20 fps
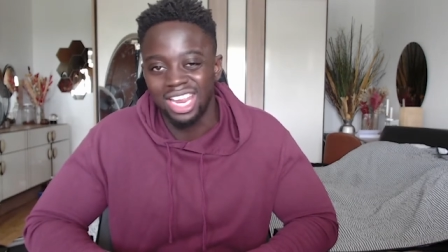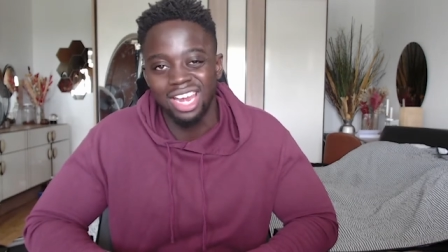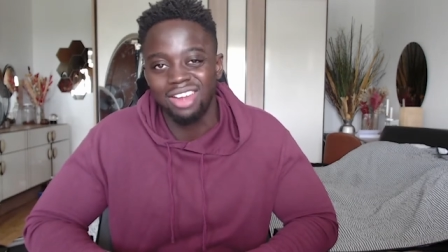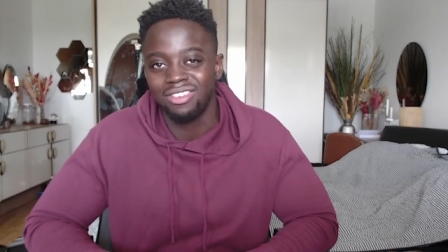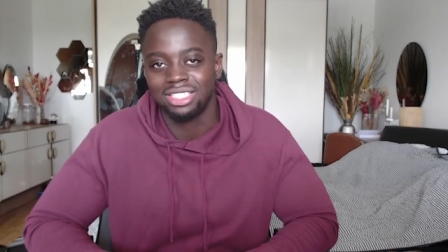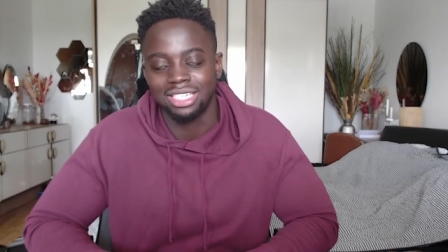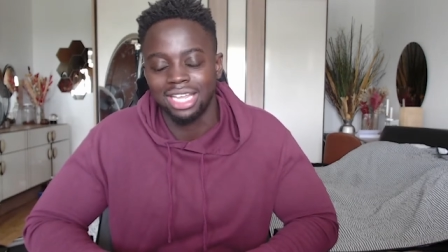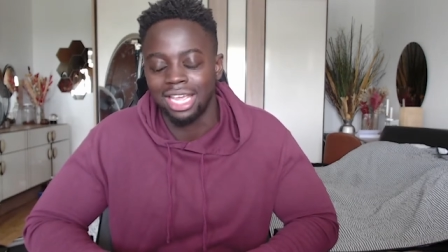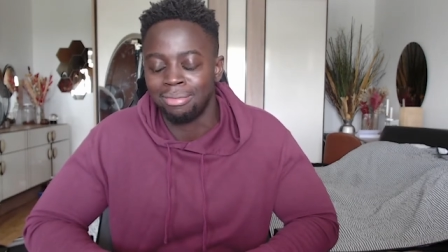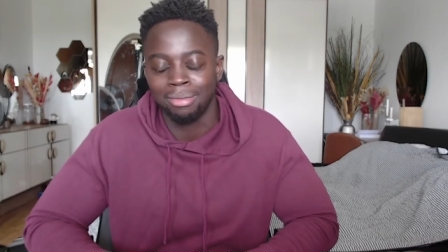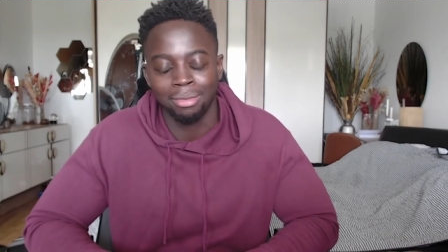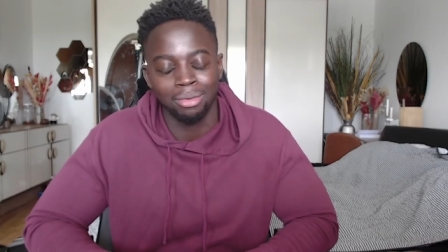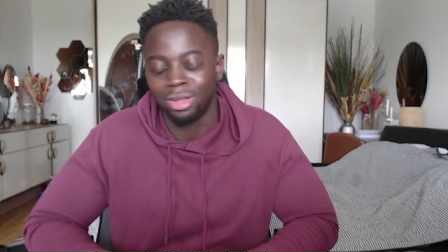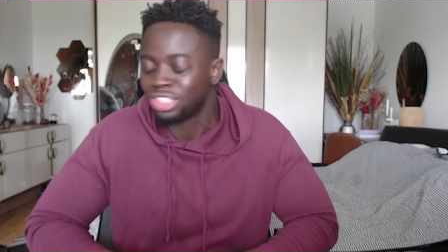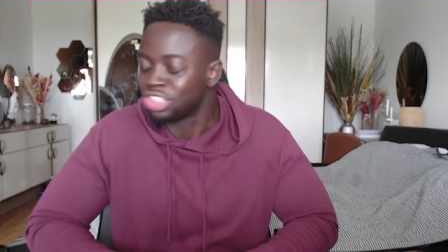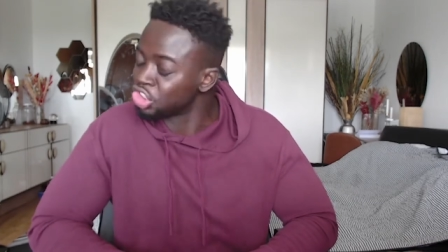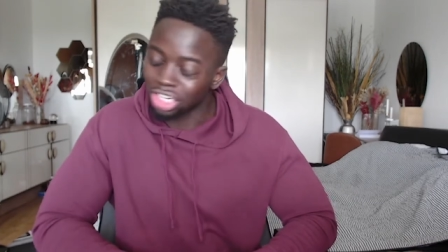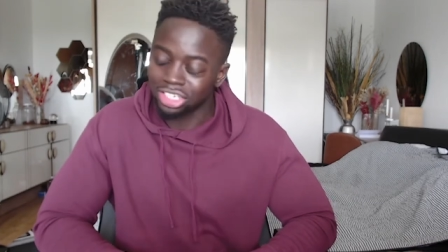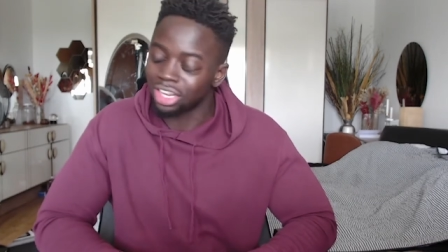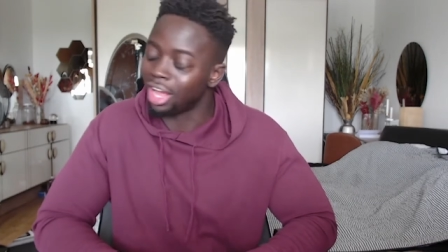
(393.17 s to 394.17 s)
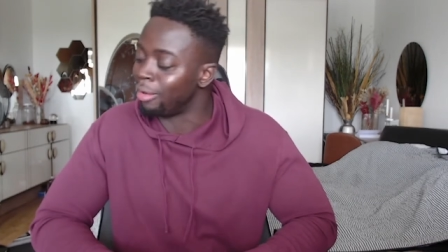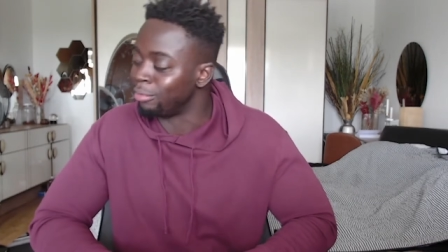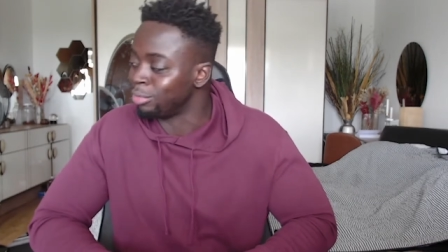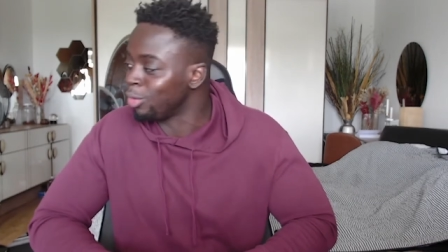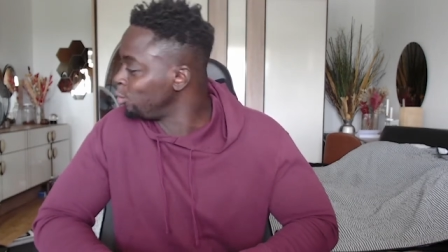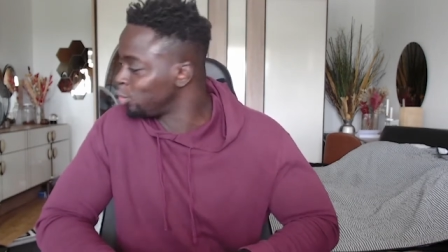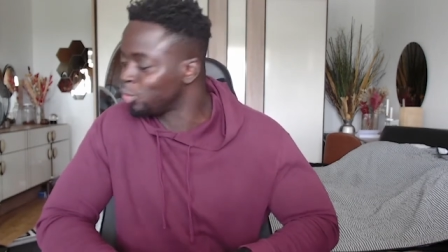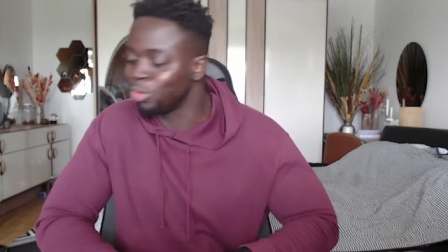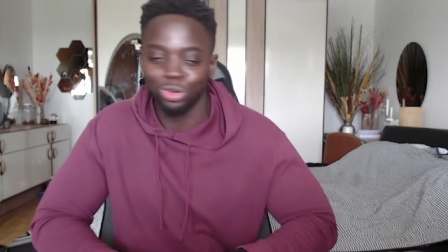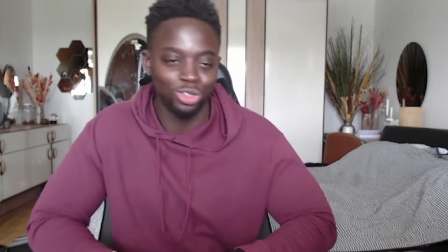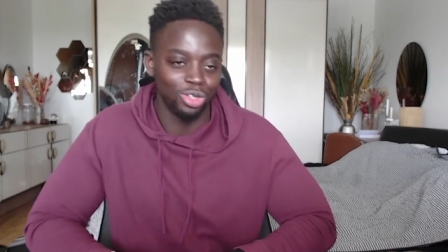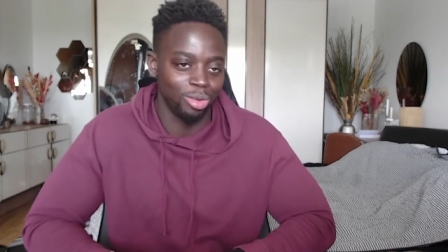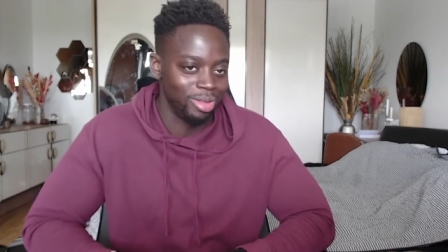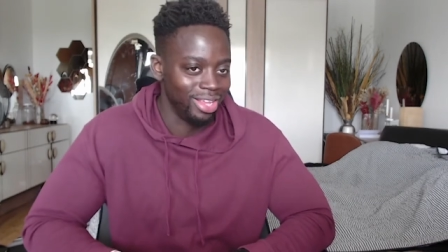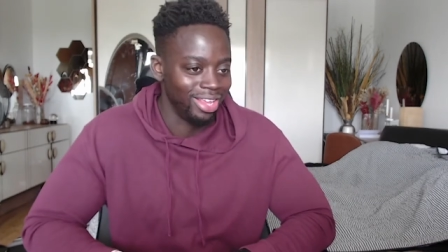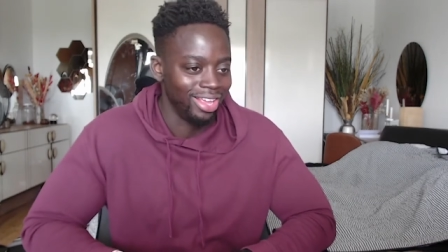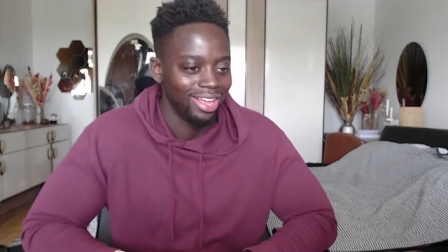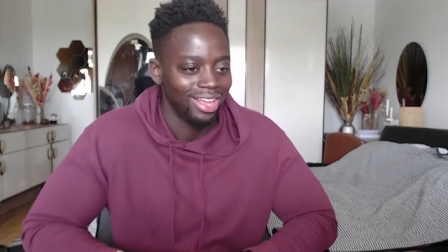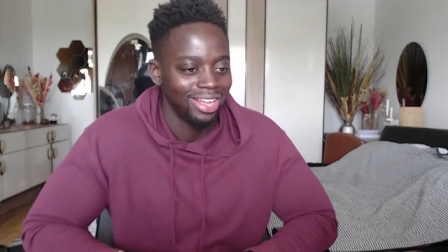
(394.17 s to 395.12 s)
irritate me. I'm like, shut up, don't talk to me.